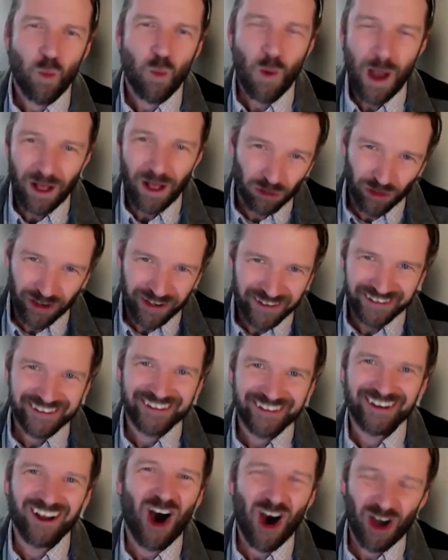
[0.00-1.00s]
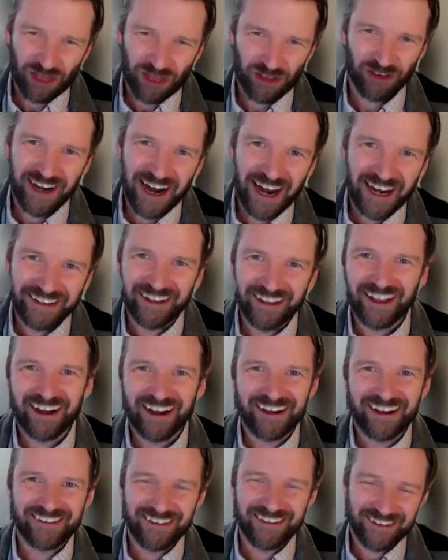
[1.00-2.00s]
well-written author
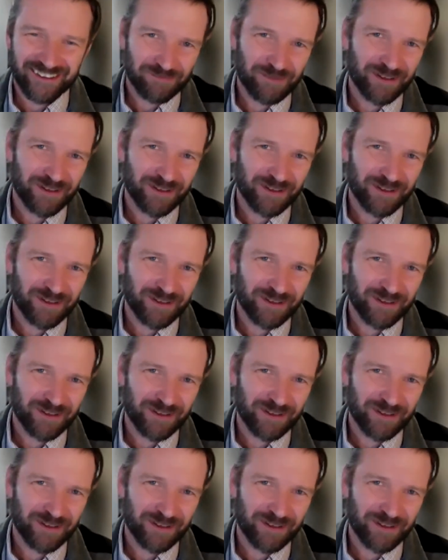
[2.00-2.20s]
guidelines that